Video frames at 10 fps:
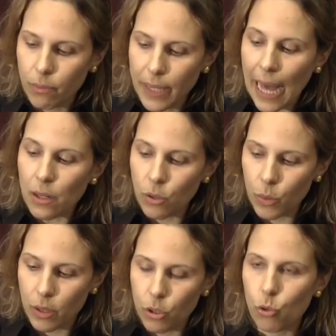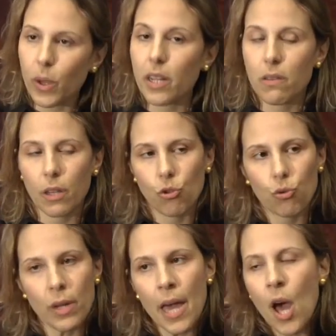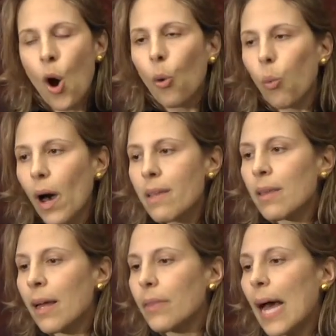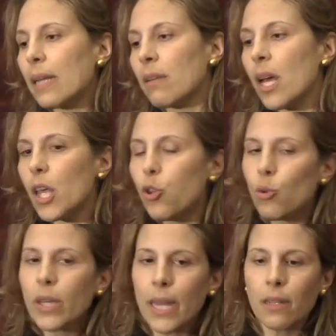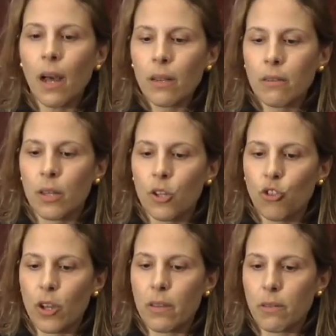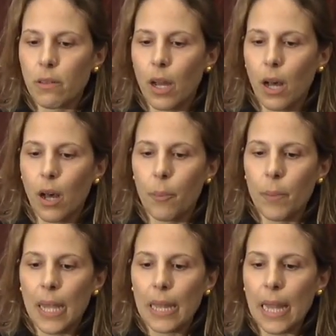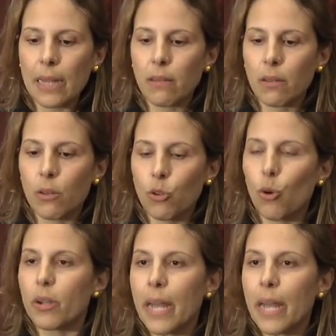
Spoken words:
gathered within the 20th century was that you cannot just let your